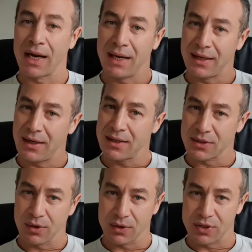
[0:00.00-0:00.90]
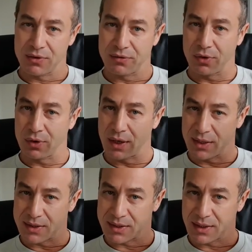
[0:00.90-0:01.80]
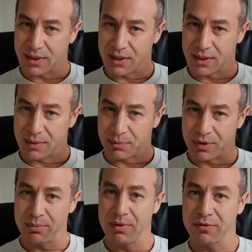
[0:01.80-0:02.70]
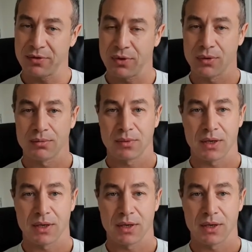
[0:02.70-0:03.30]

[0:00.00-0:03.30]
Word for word: It is not a cheap phone. It's a premium phone,